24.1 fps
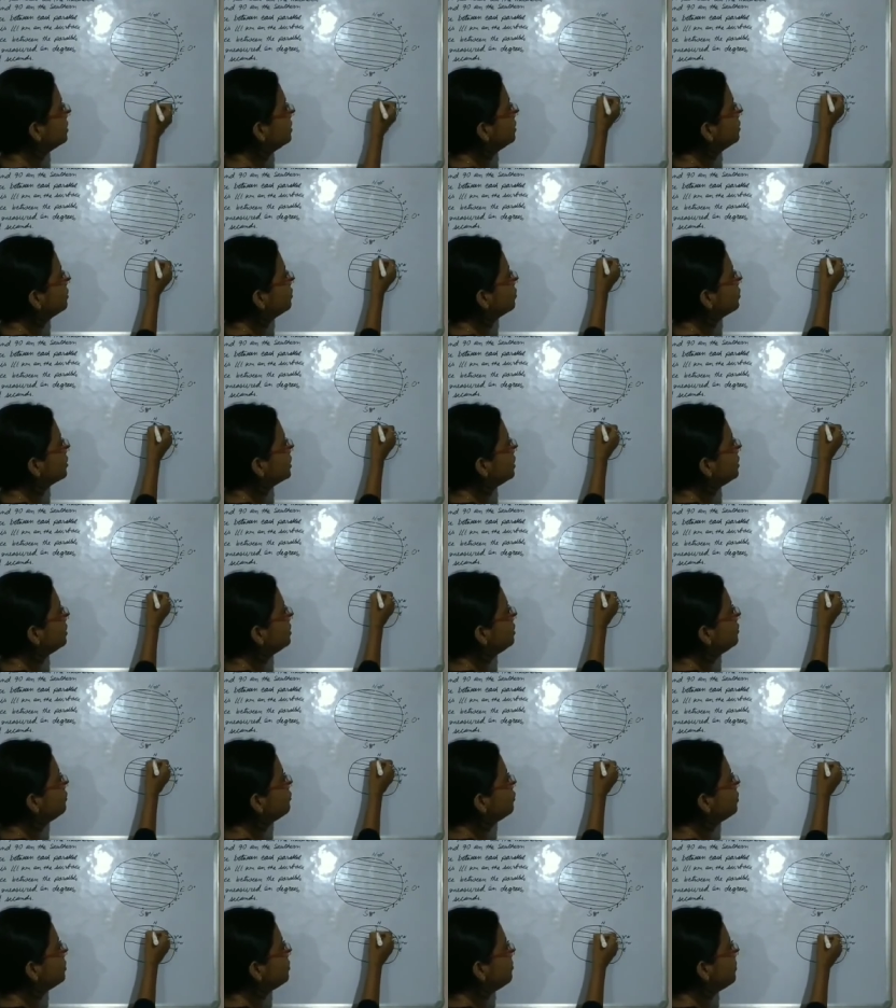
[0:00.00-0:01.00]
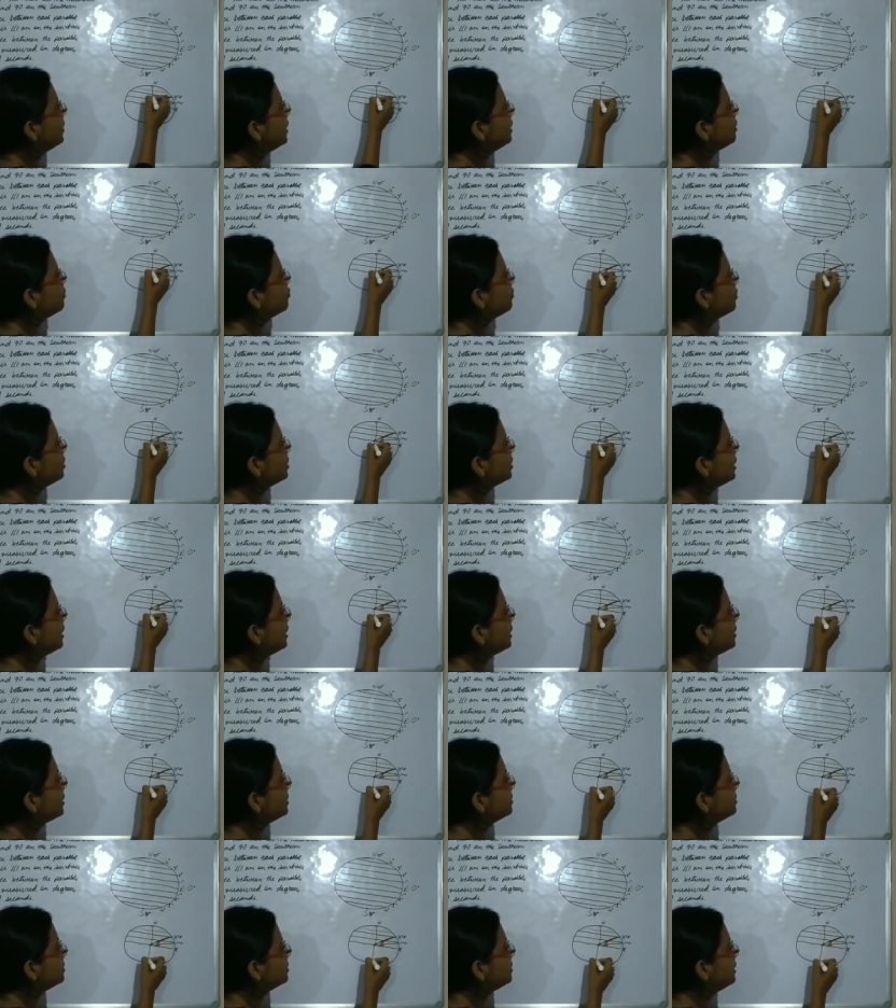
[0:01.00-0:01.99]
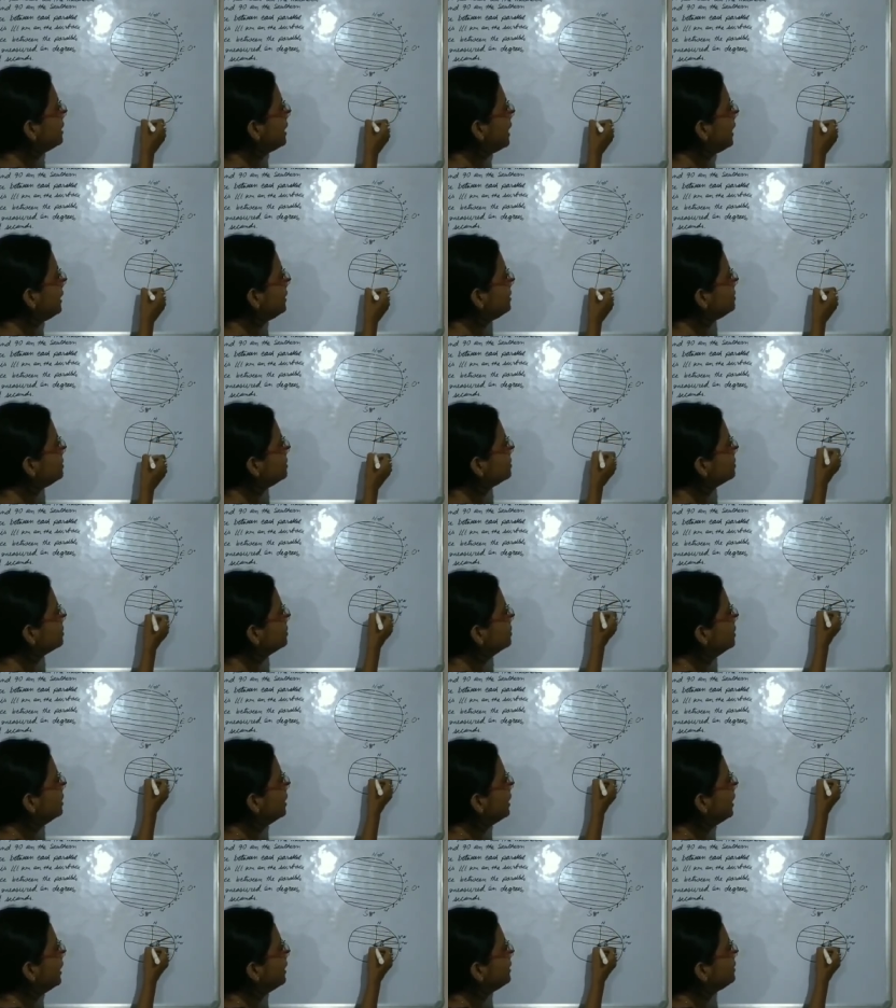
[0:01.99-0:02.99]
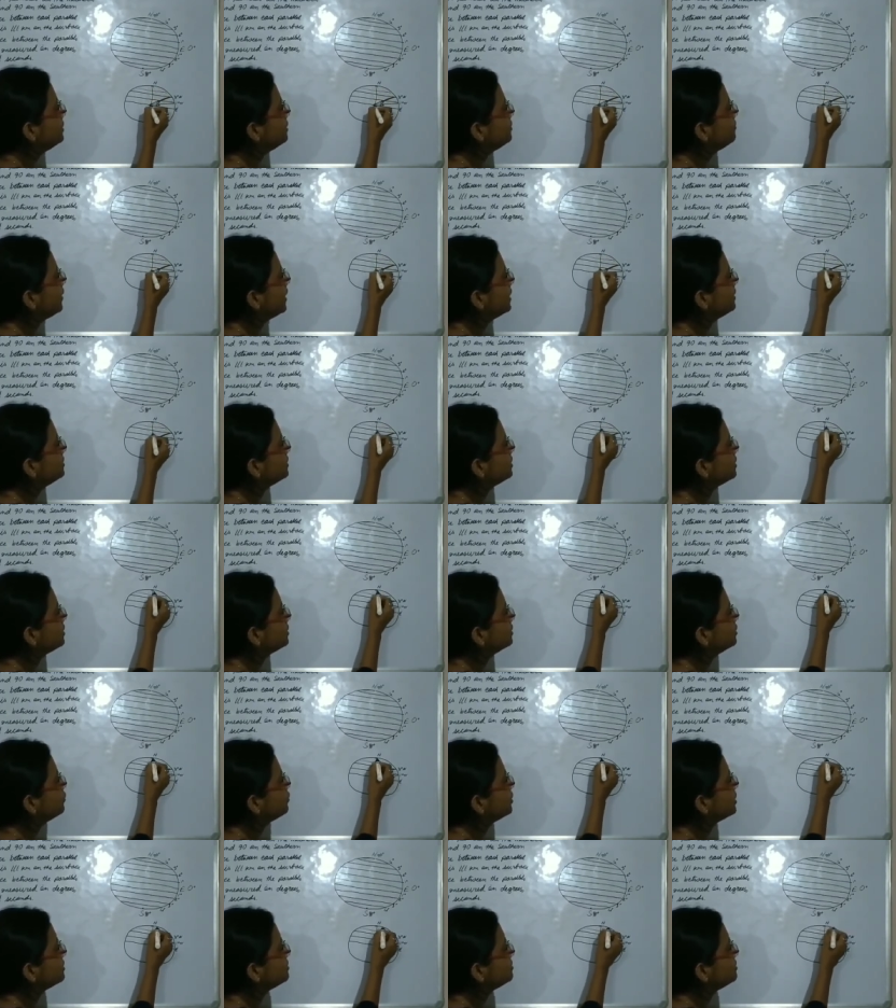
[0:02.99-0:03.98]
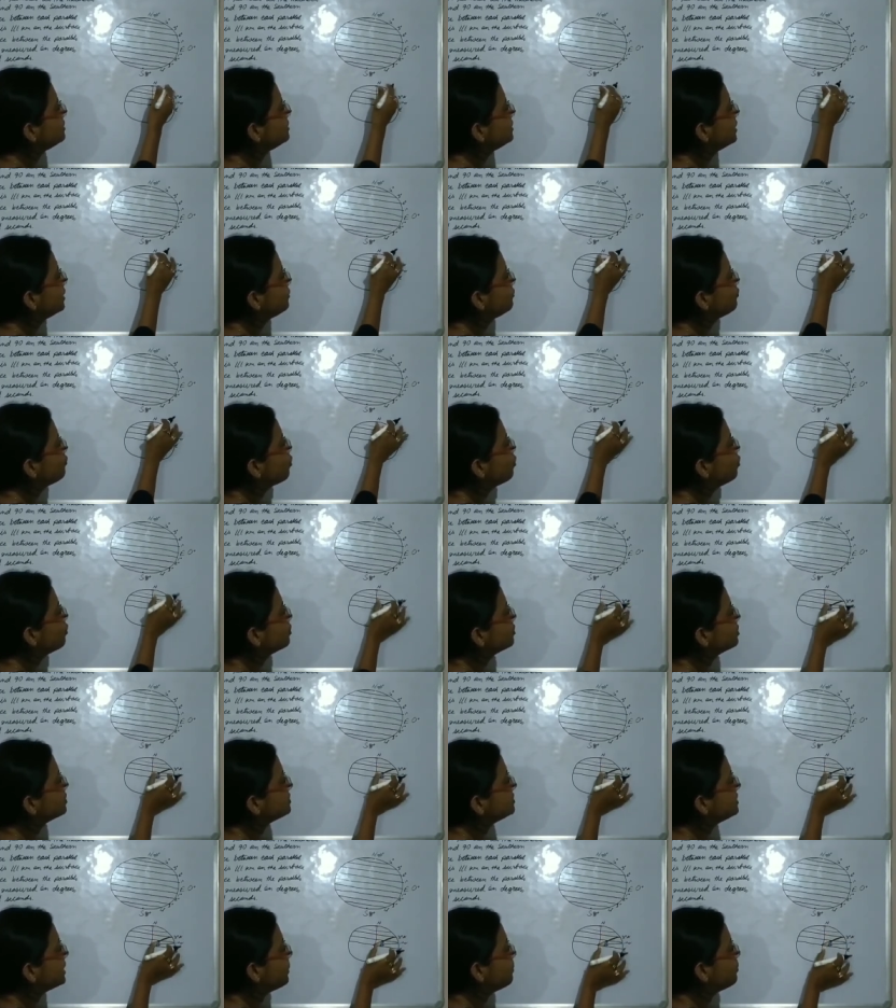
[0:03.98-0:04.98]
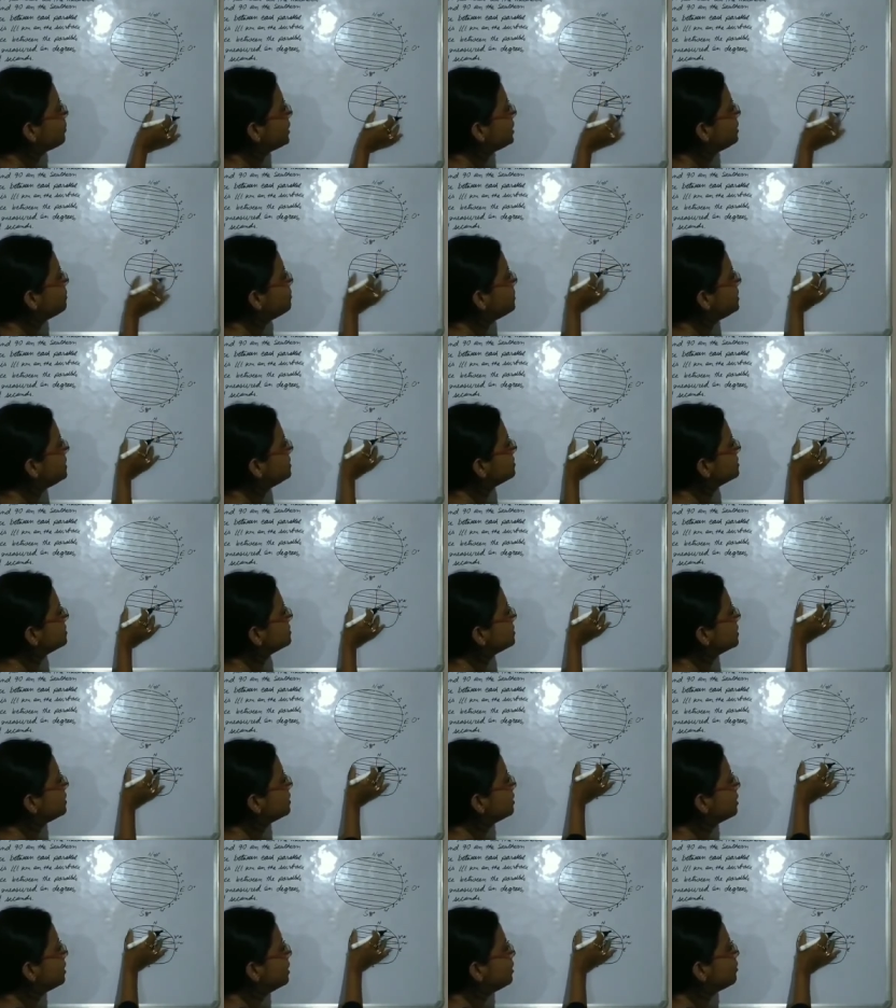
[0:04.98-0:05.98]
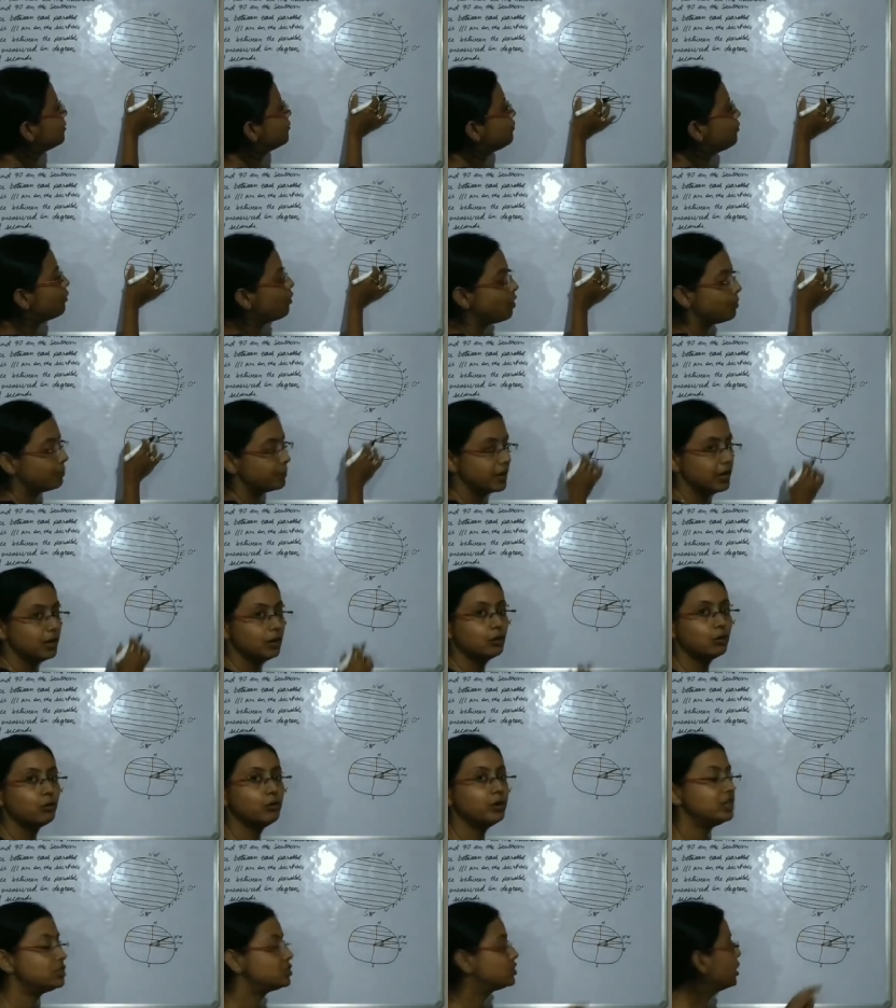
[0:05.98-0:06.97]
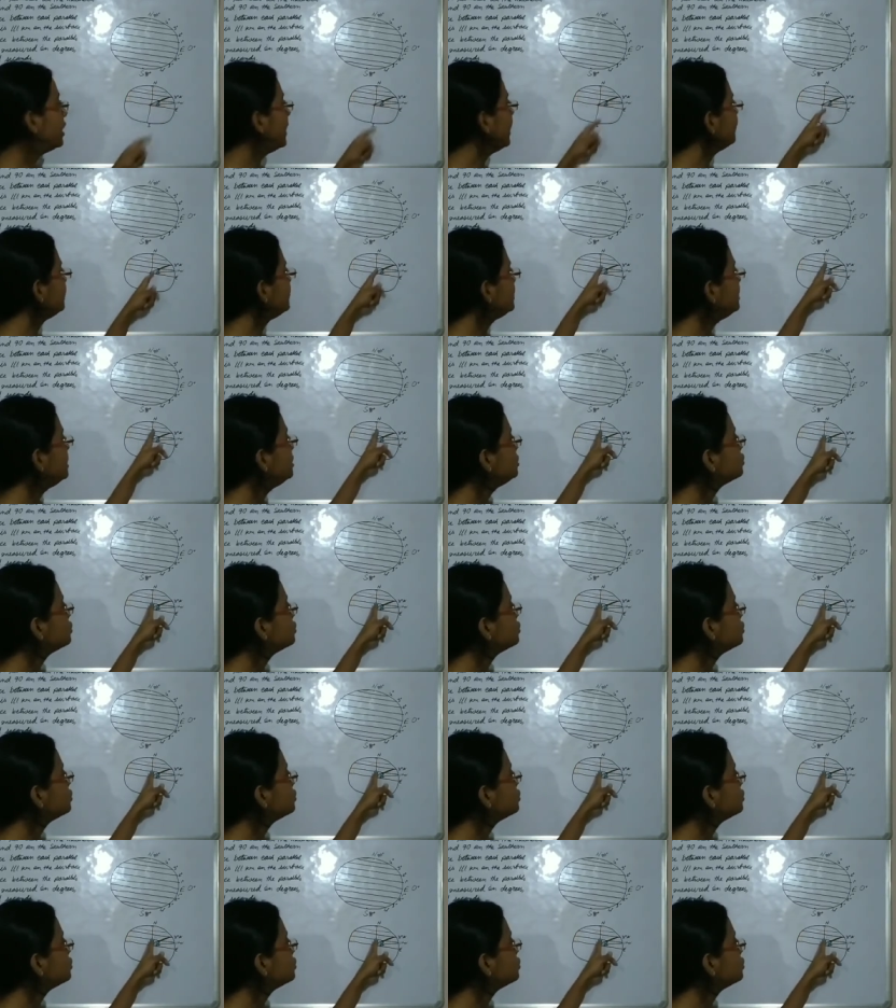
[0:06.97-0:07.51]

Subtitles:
okay, if we make another line here and divide the earth, you can see that 4 separate pieces are formed, which and each